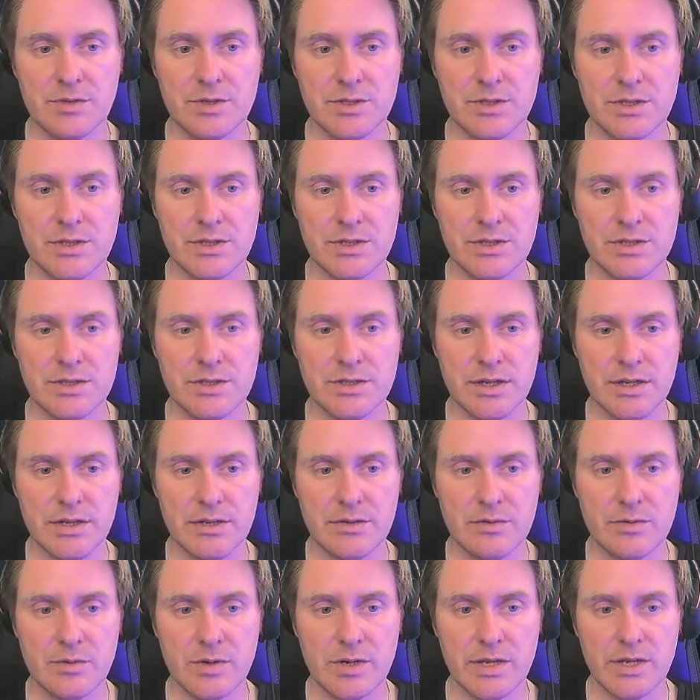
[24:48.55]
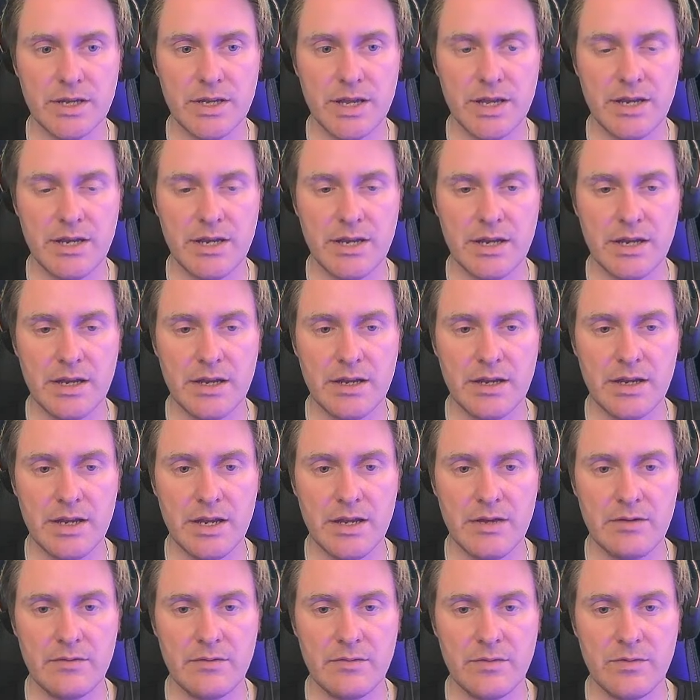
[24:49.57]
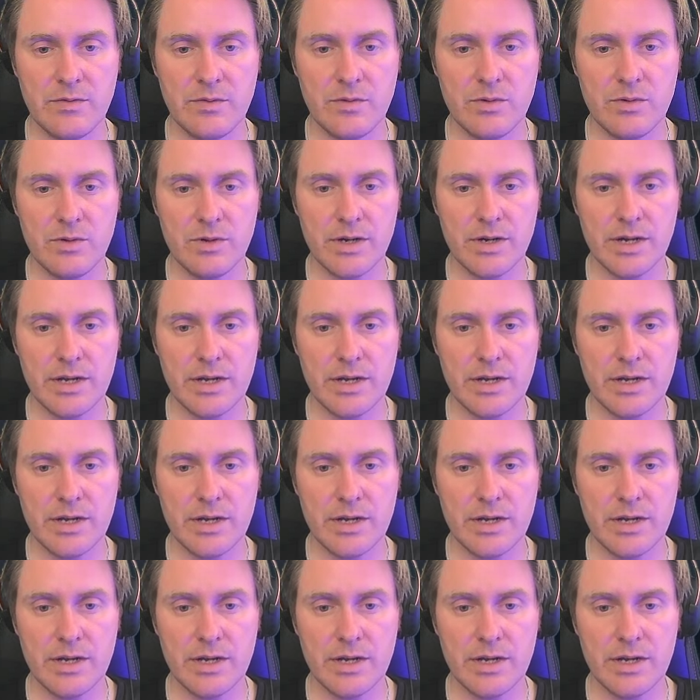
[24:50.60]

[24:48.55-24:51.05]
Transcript: which is at 28.84,